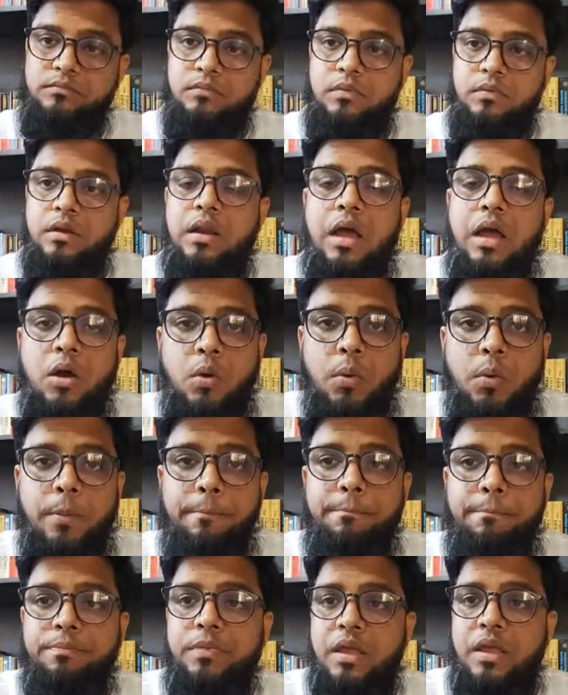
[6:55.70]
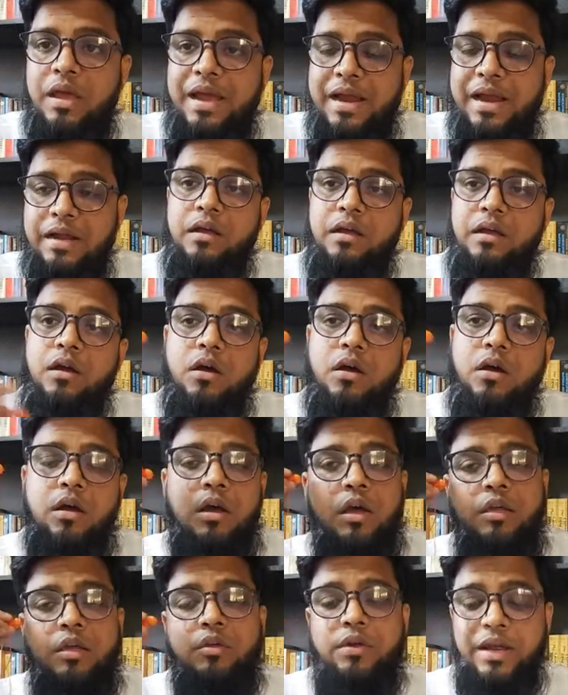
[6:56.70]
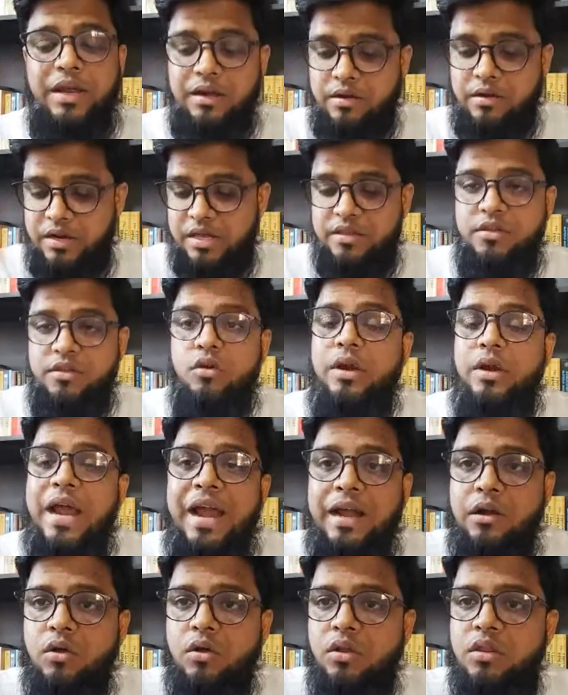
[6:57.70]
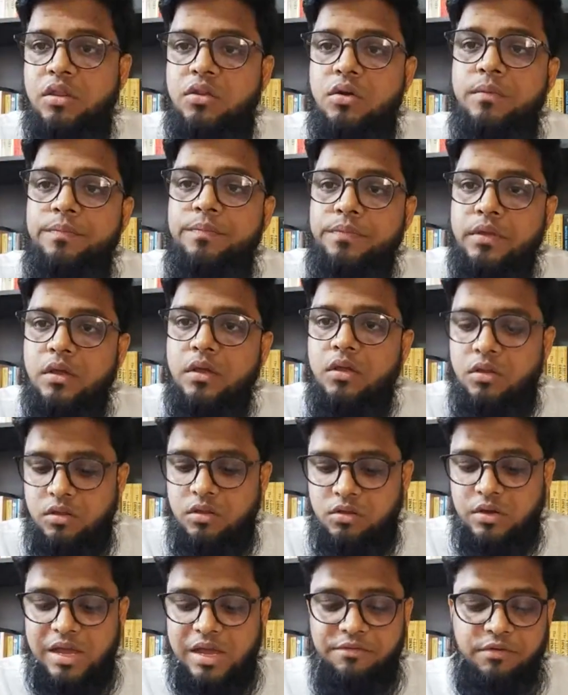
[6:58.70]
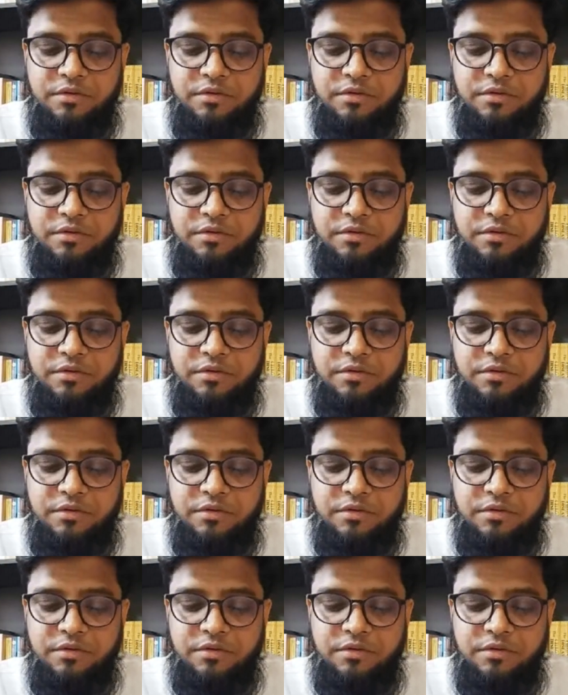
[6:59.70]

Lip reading: Now, and you can raise your hand also. So I will